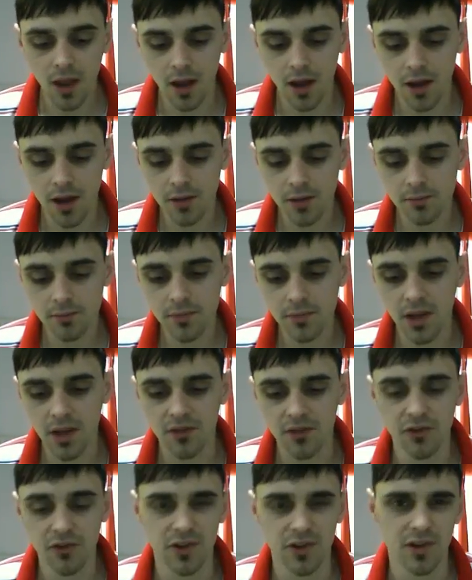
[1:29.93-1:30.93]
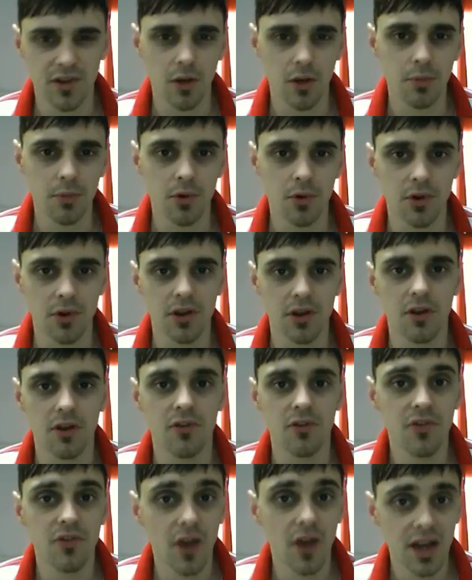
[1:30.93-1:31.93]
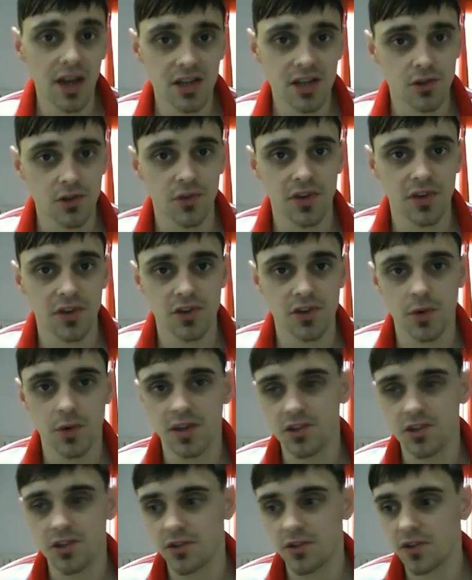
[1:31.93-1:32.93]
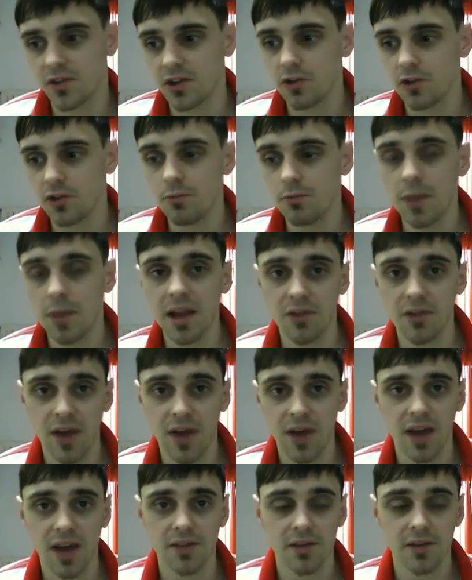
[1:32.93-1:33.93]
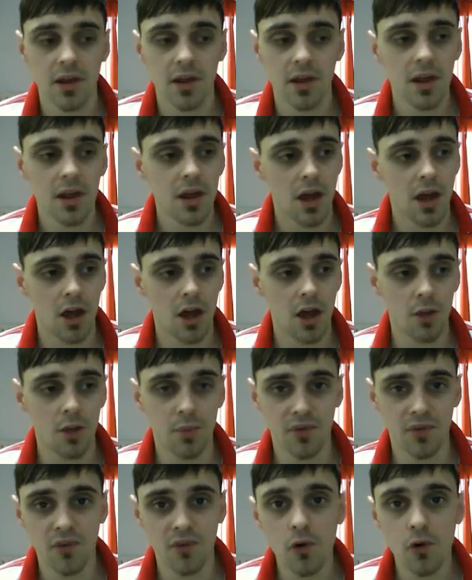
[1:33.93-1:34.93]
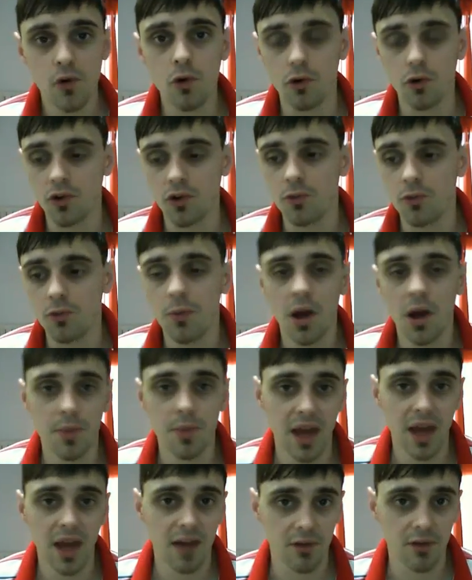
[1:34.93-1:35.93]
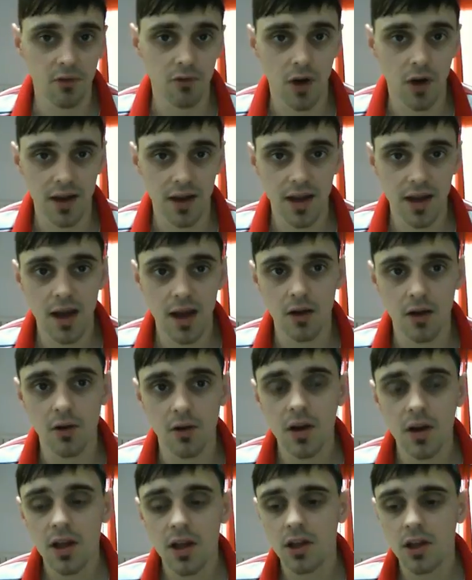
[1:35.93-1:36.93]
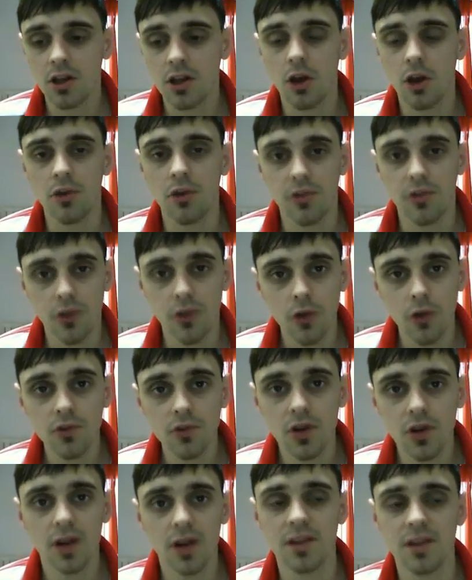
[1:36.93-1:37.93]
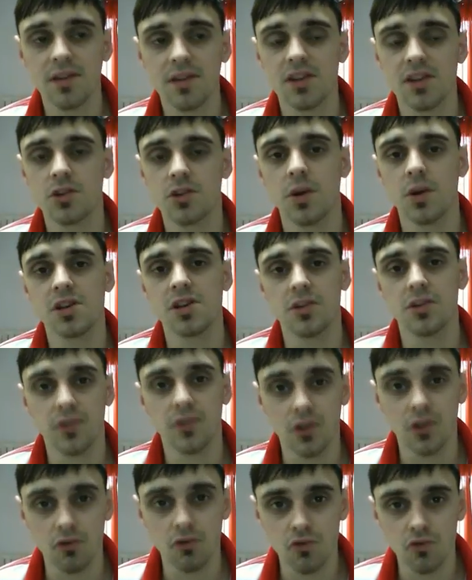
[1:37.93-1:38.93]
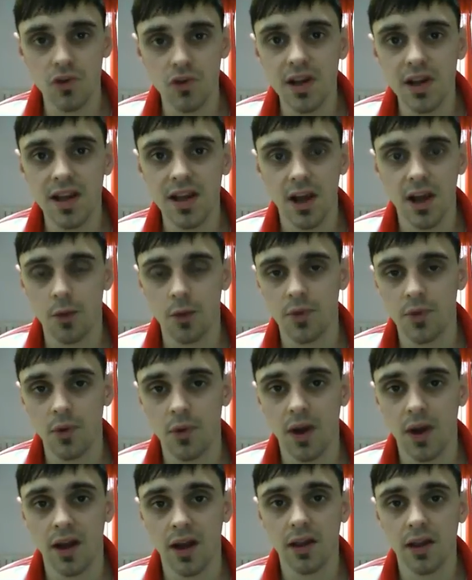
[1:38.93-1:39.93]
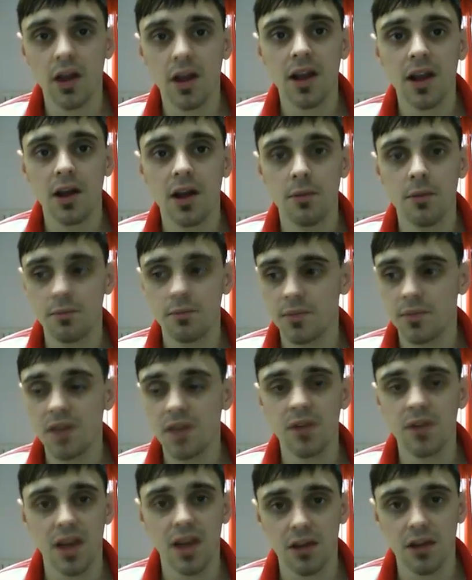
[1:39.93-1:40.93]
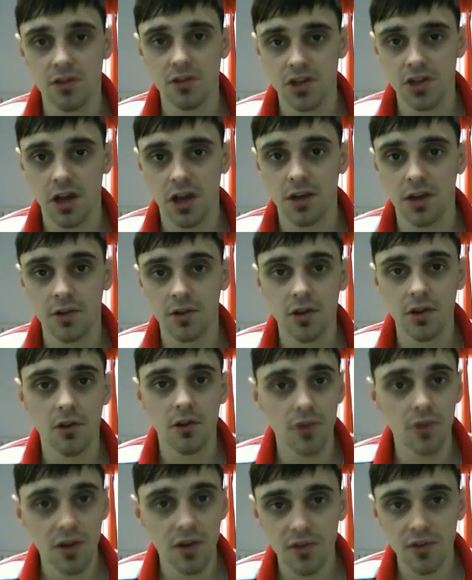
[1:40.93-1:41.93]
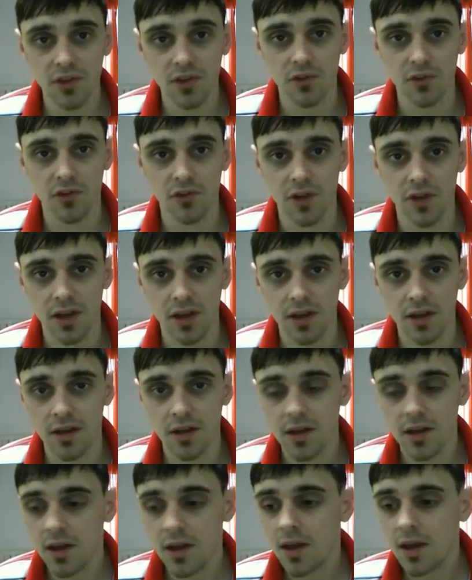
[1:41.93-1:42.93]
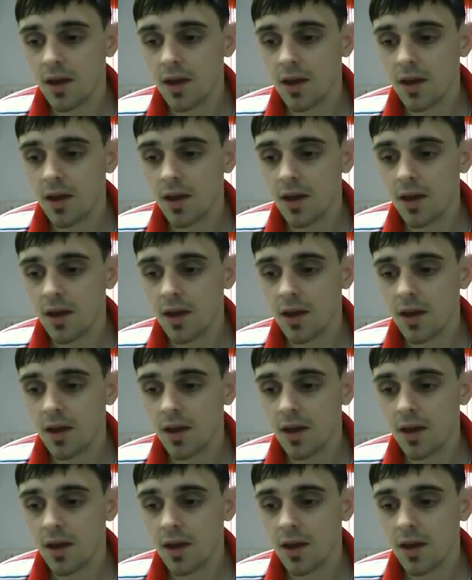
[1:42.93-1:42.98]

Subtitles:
like for example, financial situations that you may have had before, or you might be having right now, it's those kind of situations that can really help you out. And like I'm living here in China, nothing is free here,